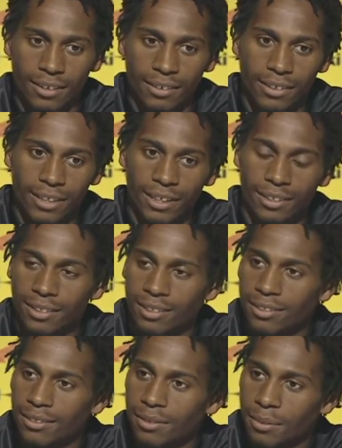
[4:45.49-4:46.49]
know, he got
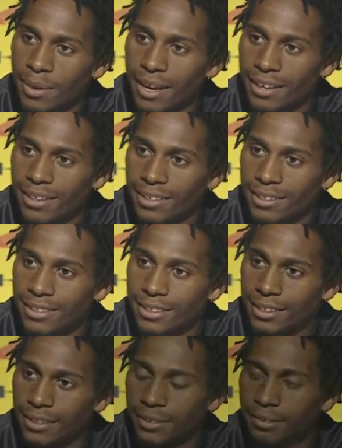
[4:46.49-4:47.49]
the bad end of the
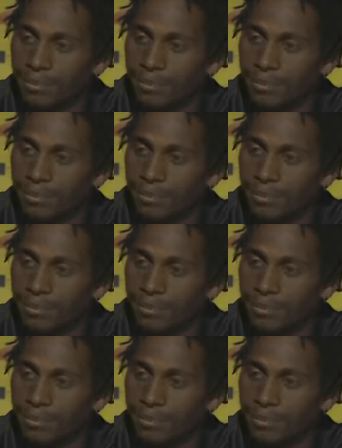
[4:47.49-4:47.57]
stick.